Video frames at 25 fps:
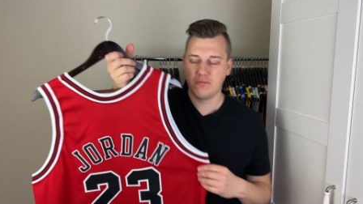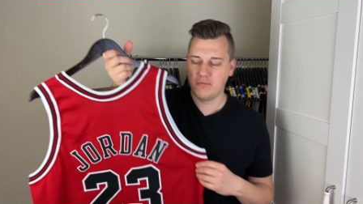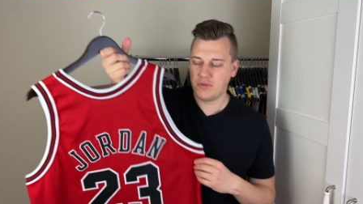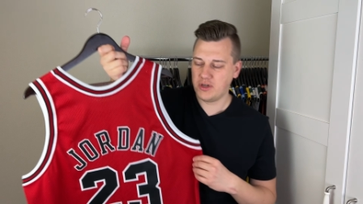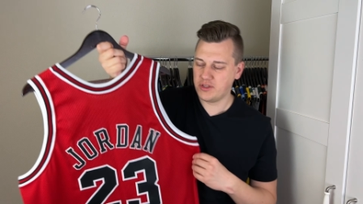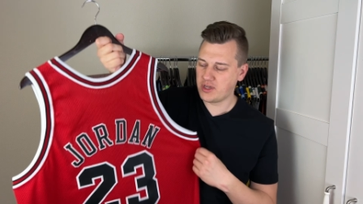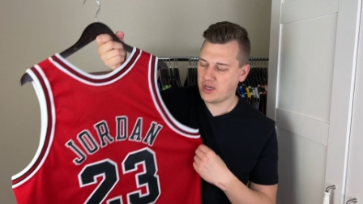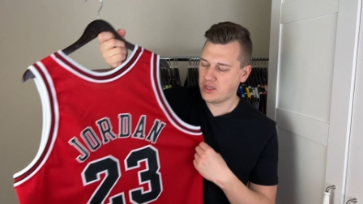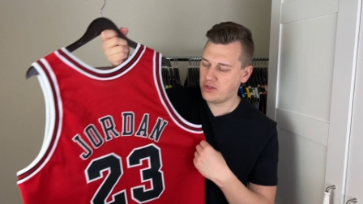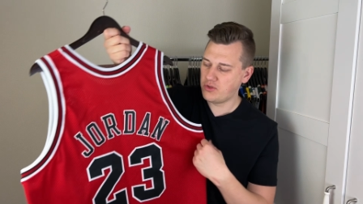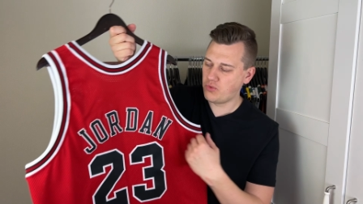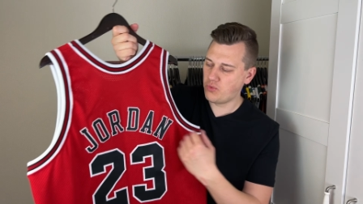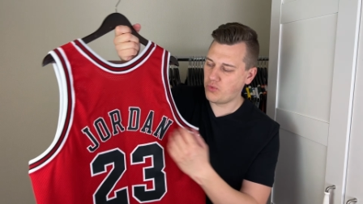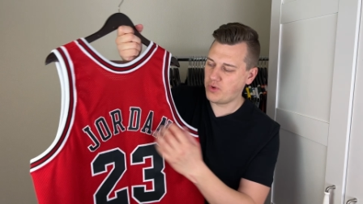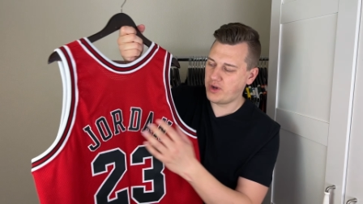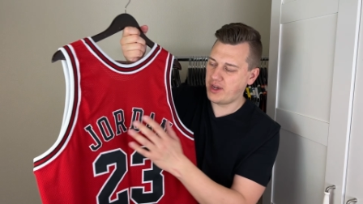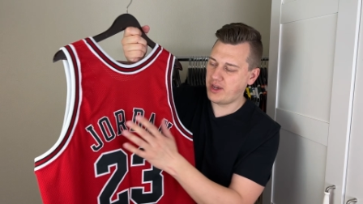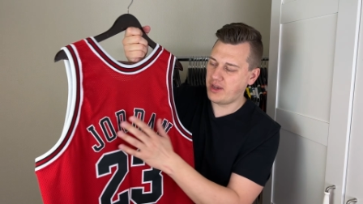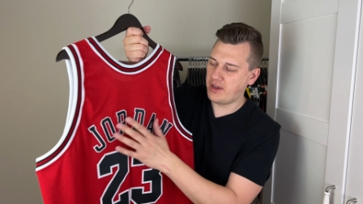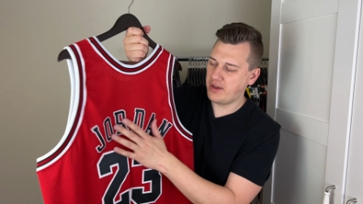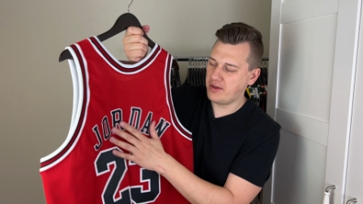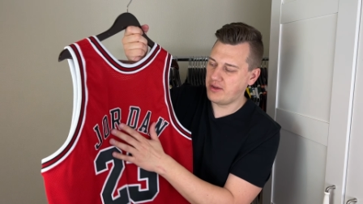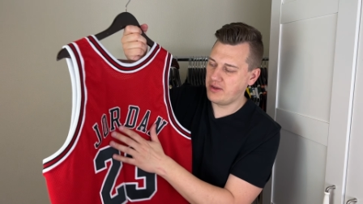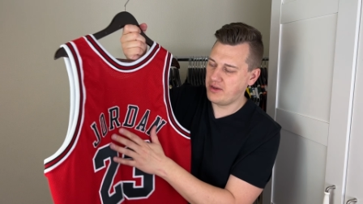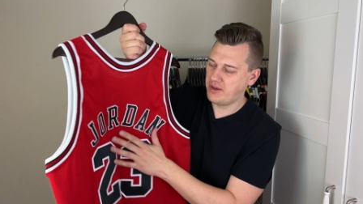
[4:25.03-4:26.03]
But either
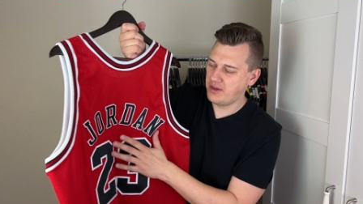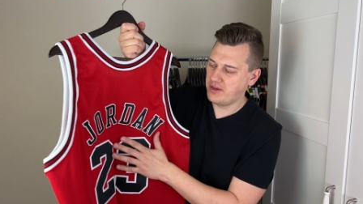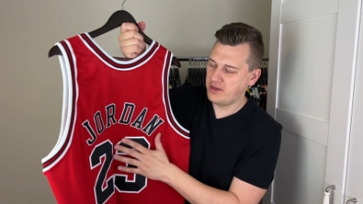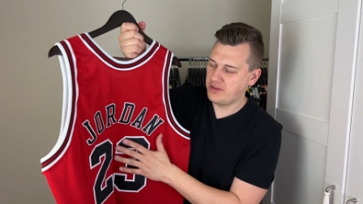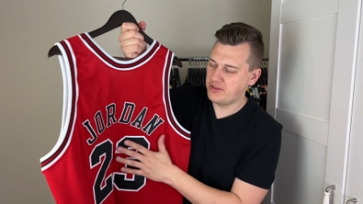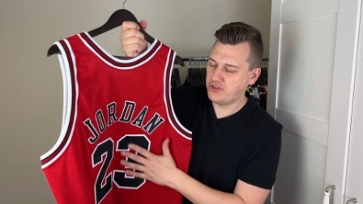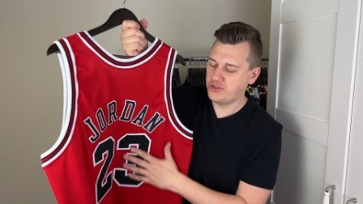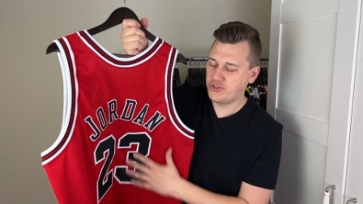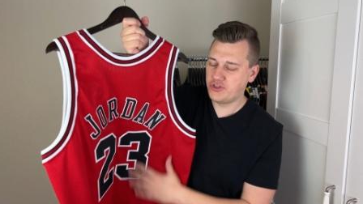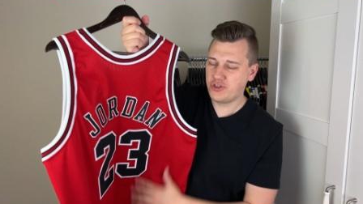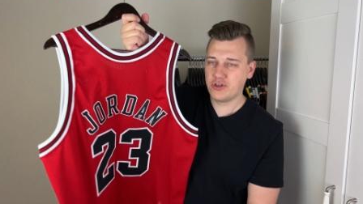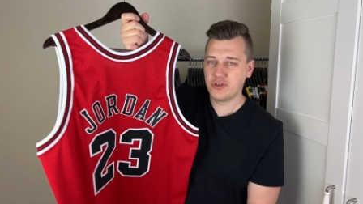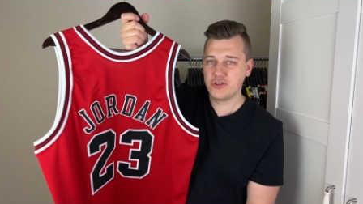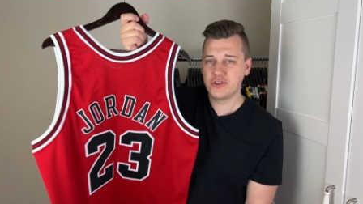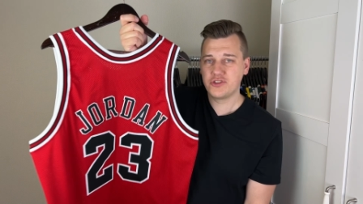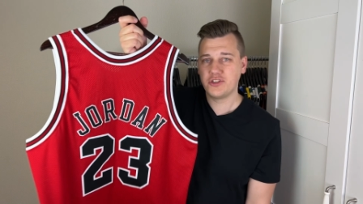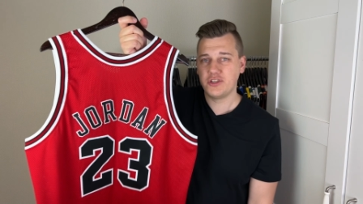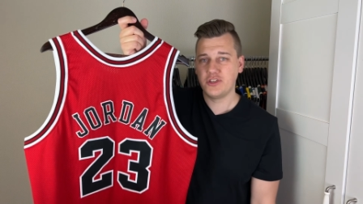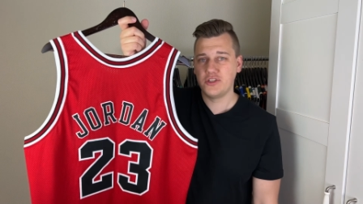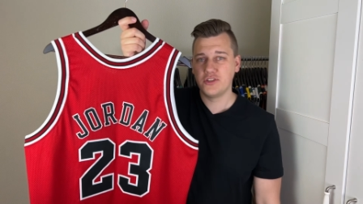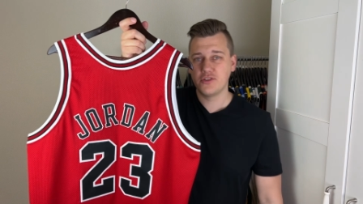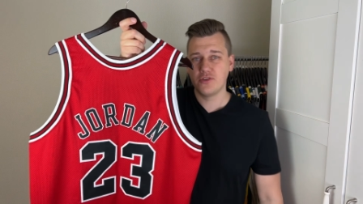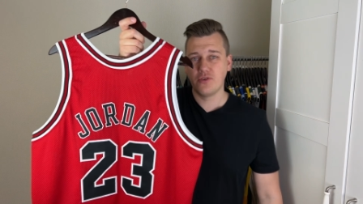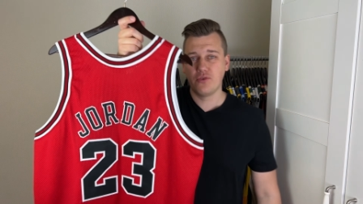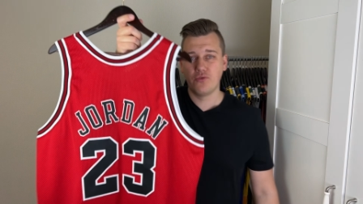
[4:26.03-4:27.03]
way, the jersey
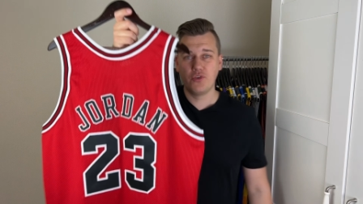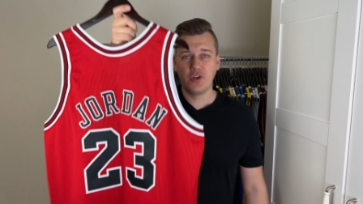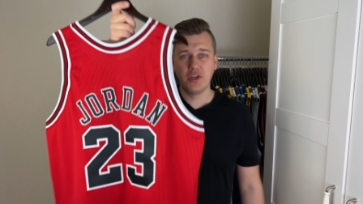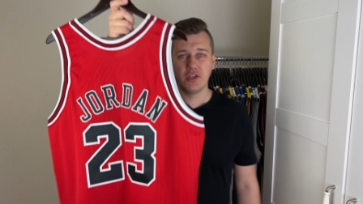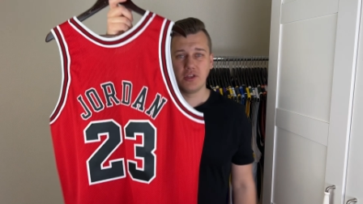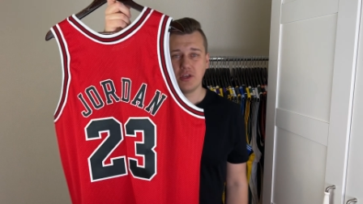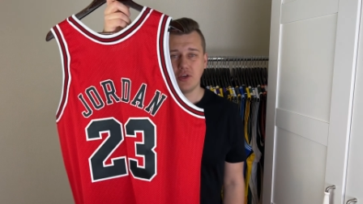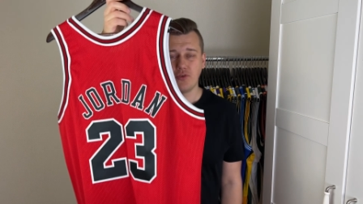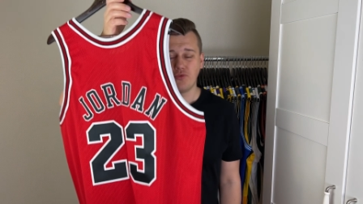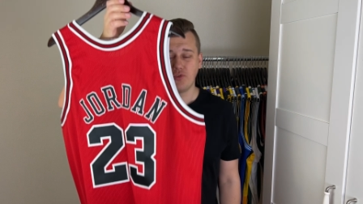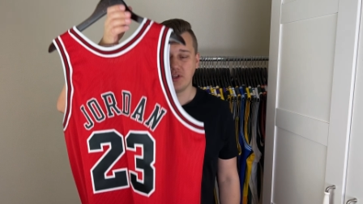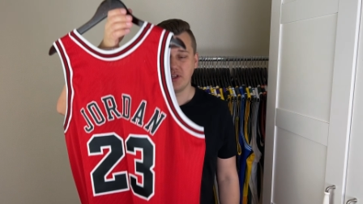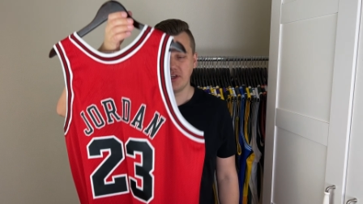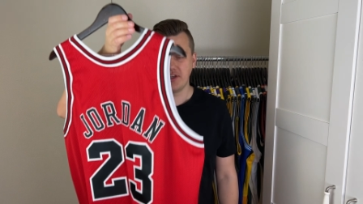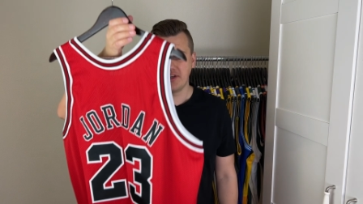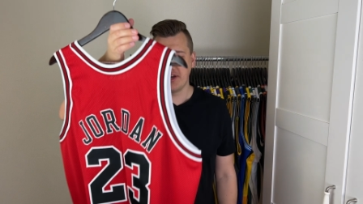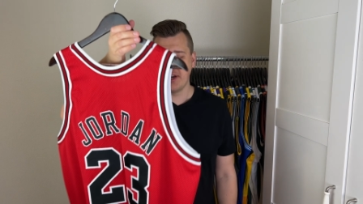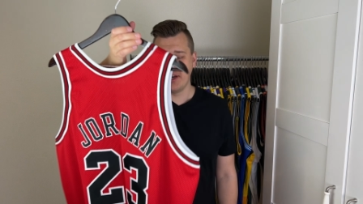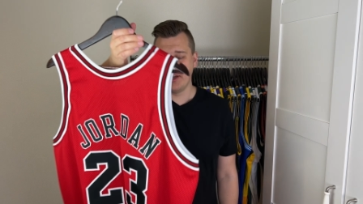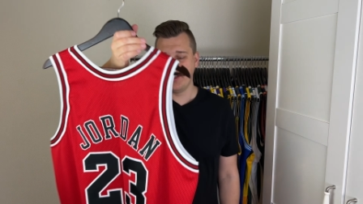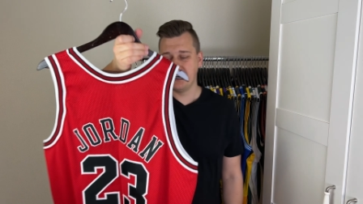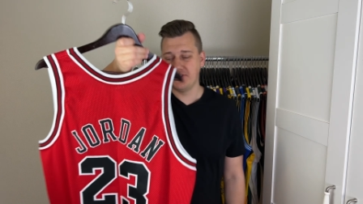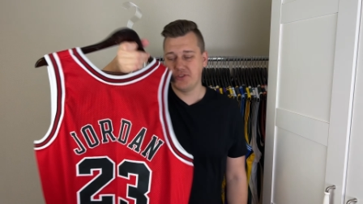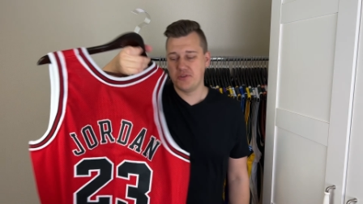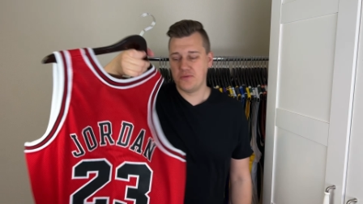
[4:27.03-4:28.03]
is really
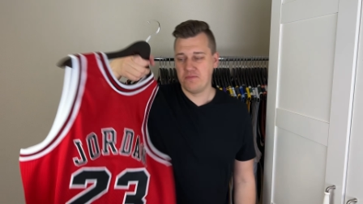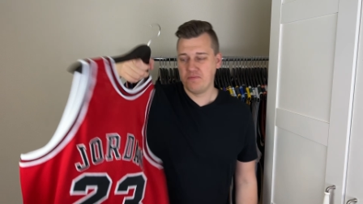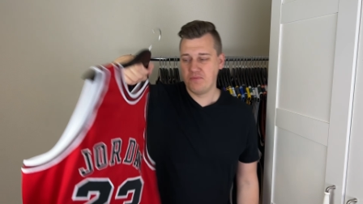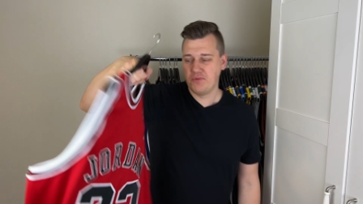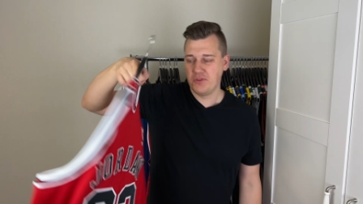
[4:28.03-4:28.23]
nice.